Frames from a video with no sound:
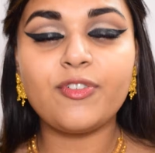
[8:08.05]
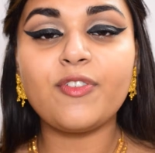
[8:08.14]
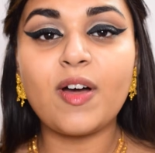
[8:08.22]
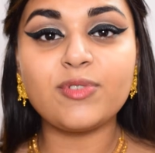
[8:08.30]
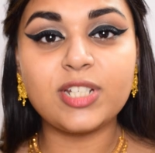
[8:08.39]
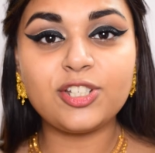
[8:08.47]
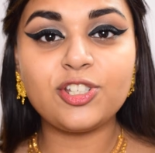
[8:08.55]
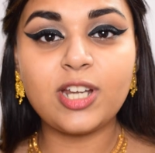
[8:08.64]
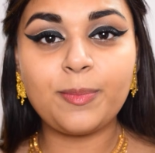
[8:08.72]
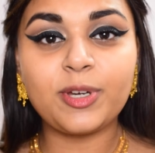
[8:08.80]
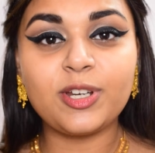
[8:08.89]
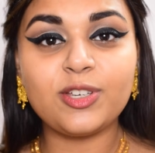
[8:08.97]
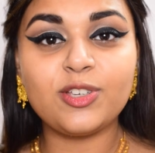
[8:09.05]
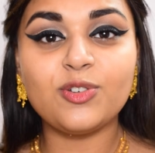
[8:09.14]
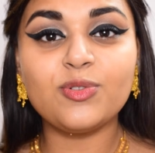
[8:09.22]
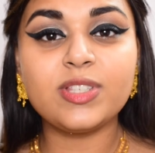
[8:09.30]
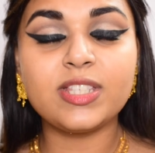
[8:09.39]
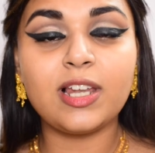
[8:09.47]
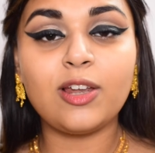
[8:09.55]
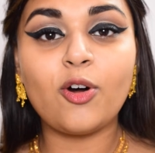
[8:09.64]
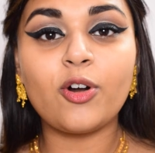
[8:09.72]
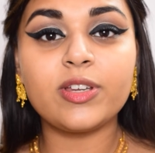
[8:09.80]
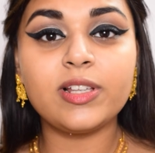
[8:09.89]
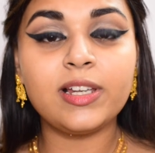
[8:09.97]
foundation, I'm going to use the
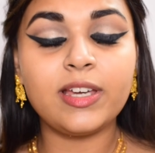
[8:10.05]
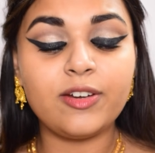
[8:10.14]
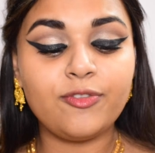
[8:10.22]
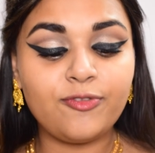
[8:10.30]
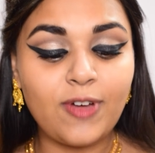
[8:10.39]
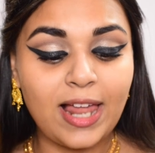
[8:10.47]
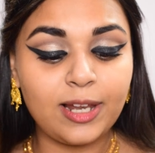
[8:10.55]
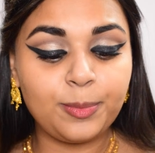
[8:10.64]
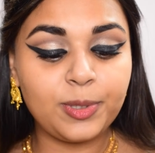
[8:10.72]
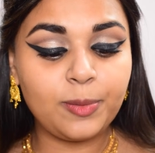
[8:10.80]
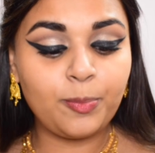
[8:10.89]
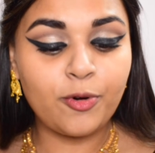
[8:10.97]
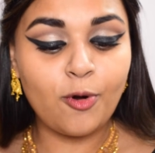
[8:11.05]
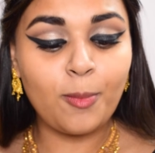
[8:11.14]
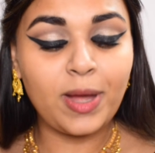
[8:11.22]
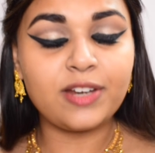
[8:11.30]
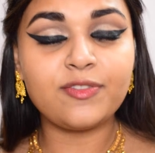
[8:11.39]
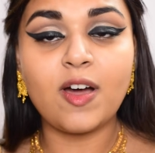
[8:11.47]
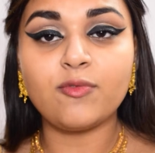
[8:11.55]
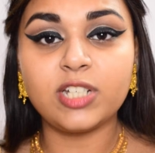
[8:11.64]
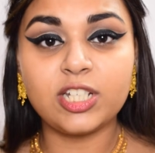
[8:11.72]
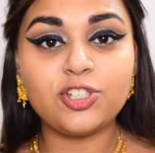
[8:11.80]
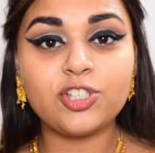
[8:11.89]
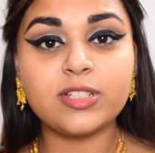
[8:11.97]
L'Oreal Infallible Pro Matte
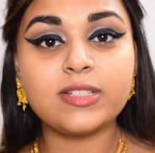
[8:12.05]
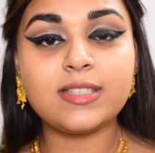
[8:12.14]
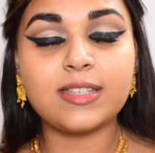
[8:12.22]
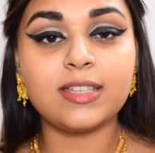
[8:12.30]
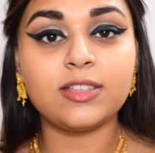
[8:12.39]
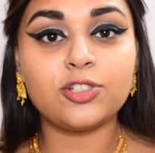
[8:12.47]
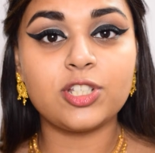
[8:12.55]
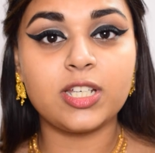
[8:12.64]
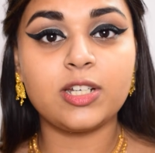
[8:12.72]
Foundations in the shade